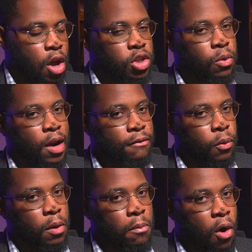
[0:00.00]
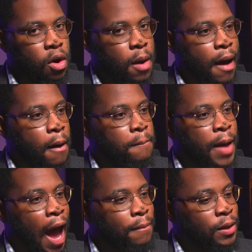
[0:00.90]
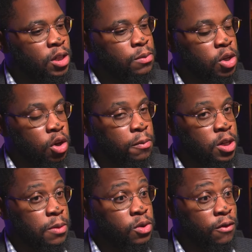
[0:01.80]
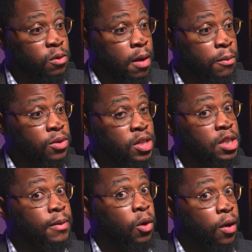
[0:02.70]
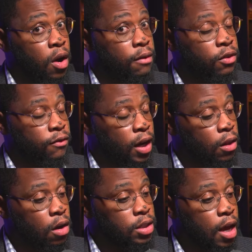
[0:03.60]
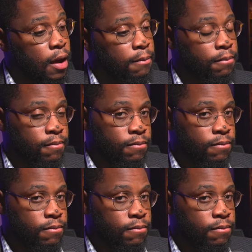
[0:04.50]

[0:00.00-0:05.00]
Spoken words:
So whenever we moan about bad bishops and good bishops, you have to remember this has been going on for a very long time.